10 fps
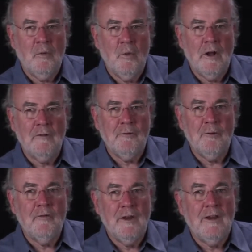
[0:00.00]
wonderful
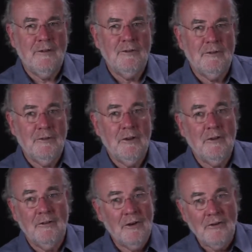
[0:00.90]
for kids to see the
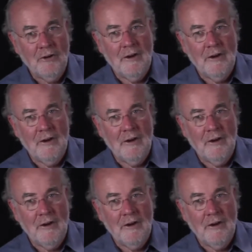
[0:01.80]
teacher